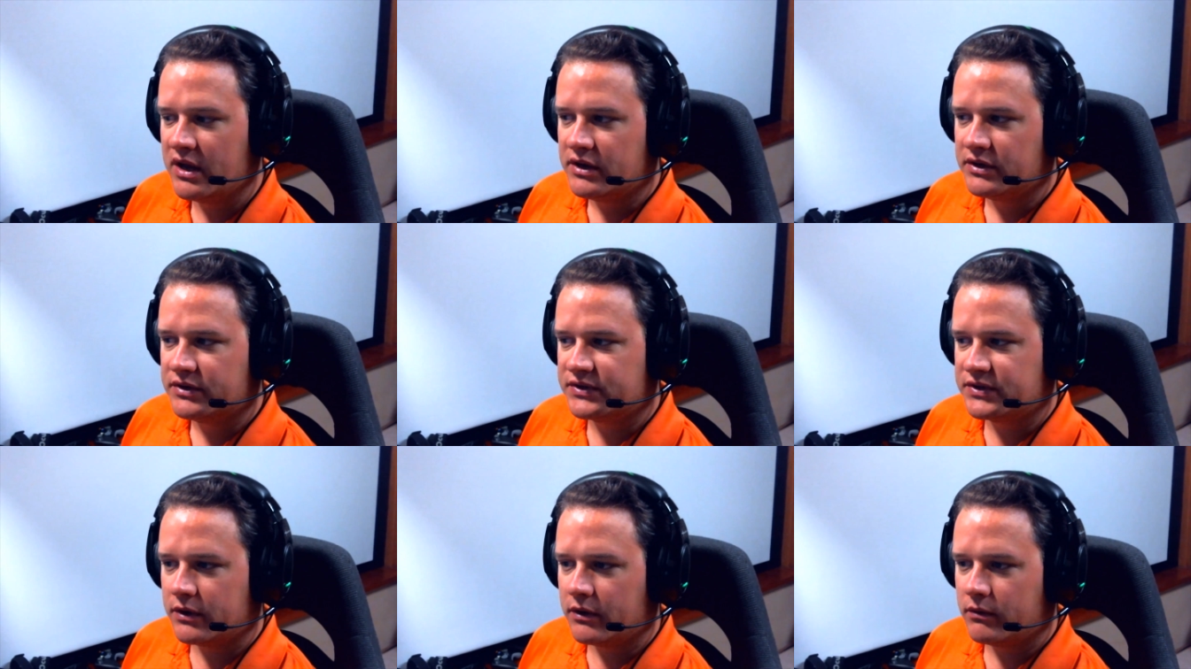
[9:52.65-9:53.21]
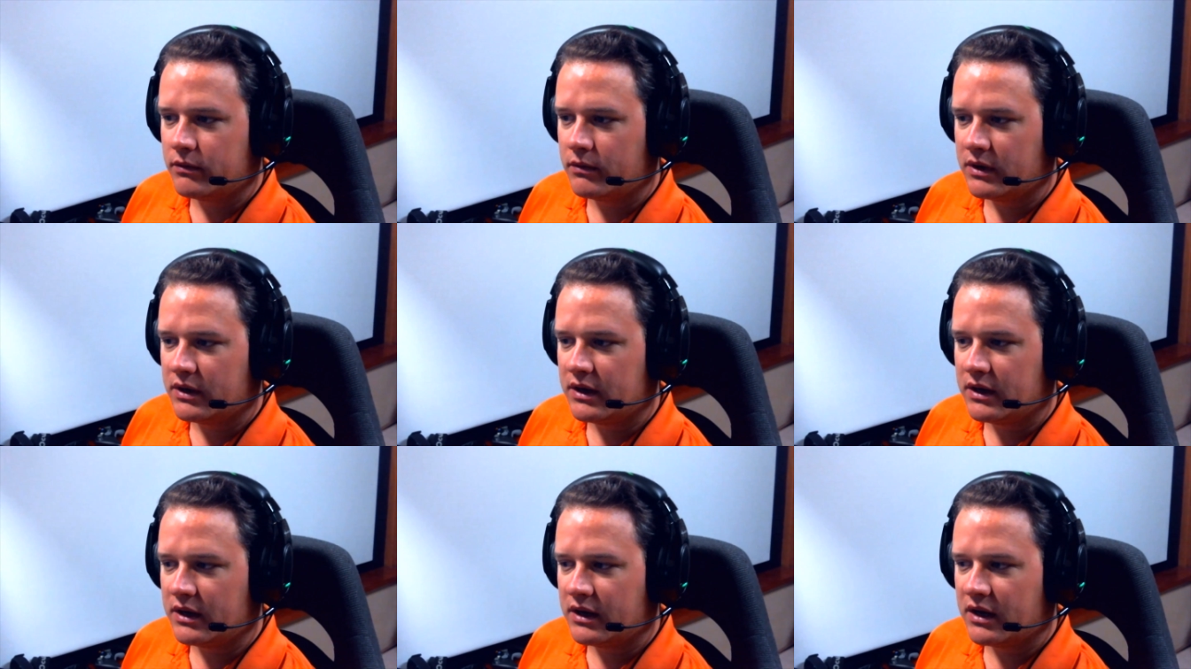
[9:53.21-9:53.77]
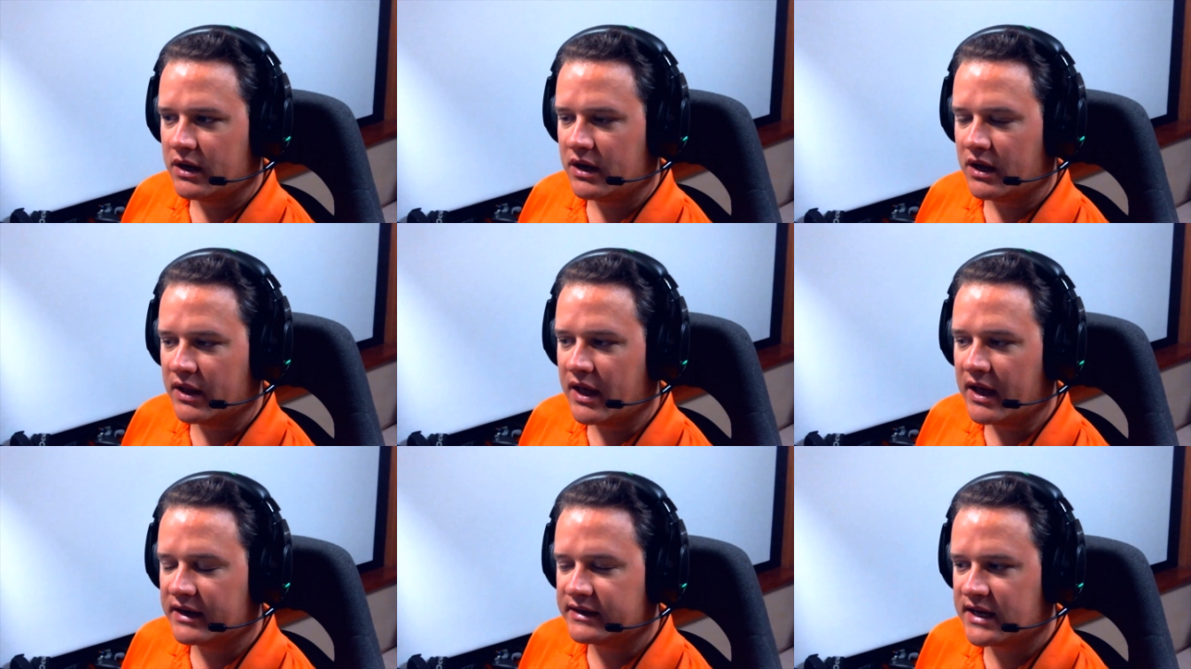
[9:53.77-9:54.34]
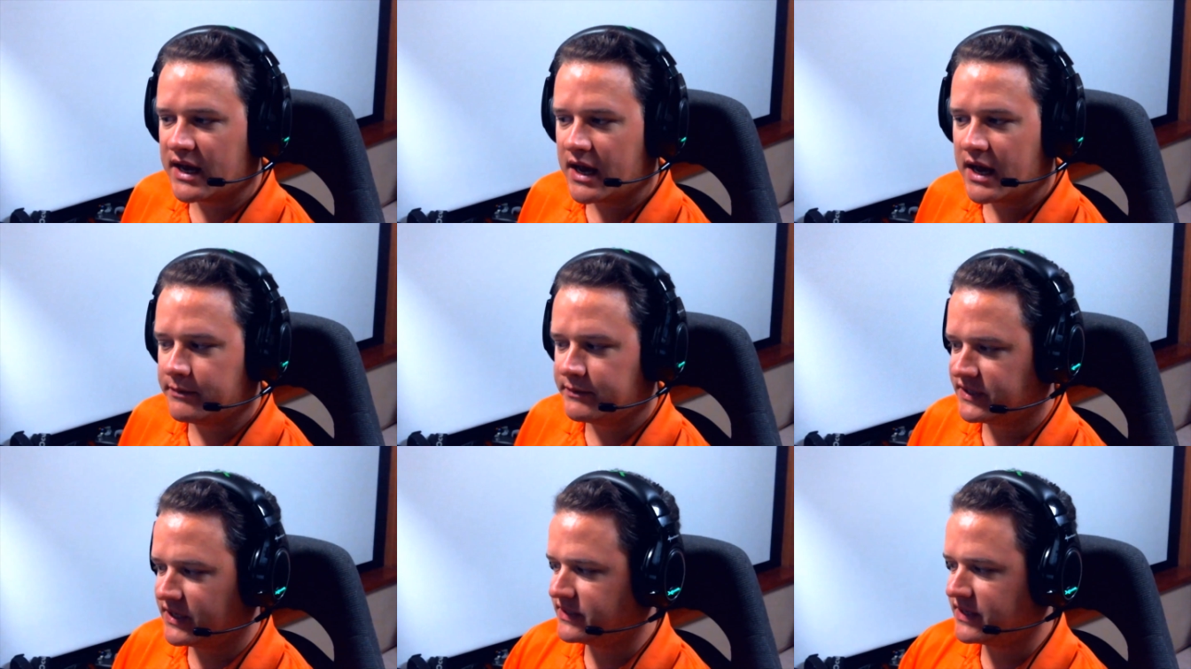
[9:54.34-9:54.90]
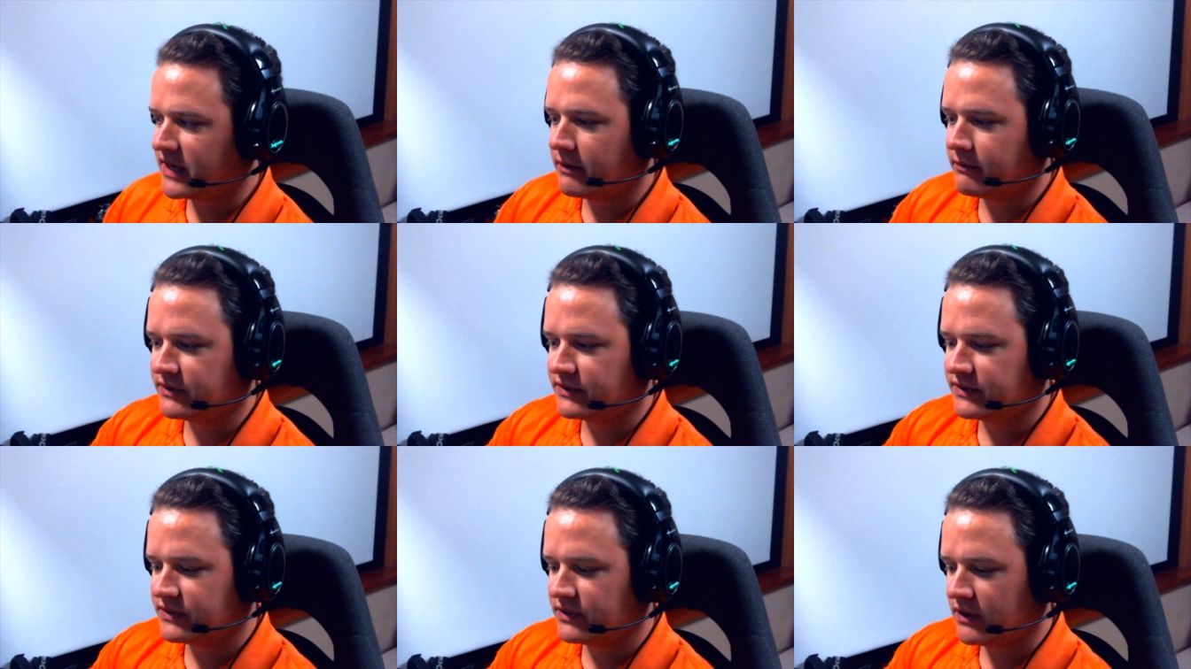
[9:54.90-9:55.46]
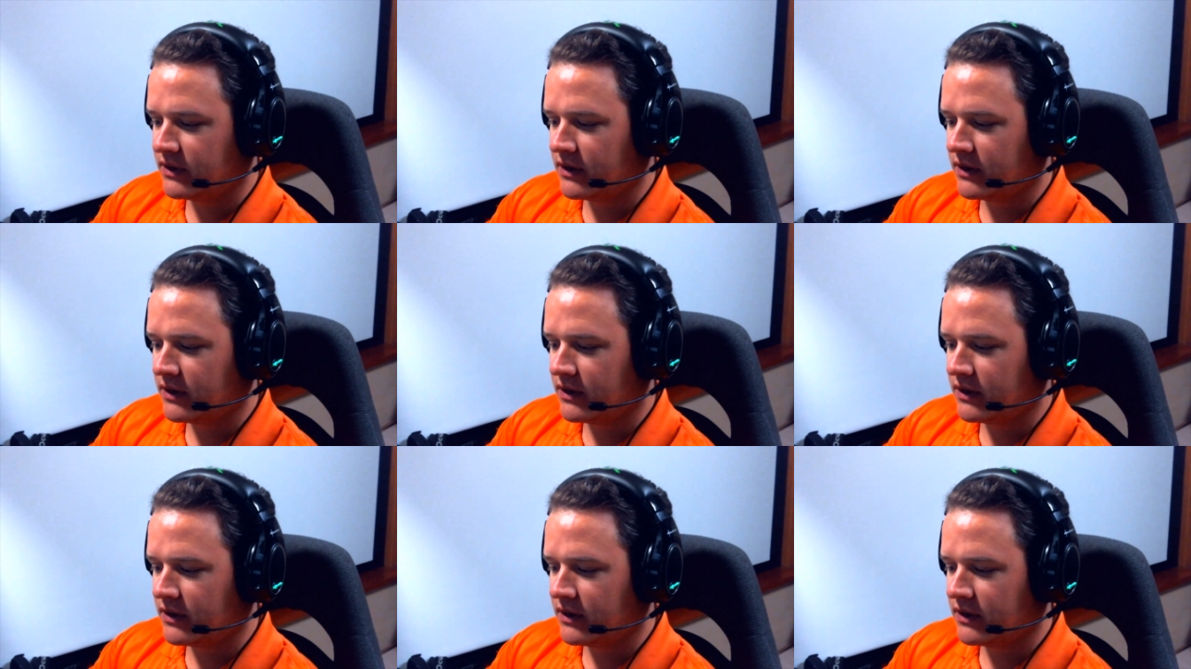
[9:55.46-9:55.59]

So a lot of times as I was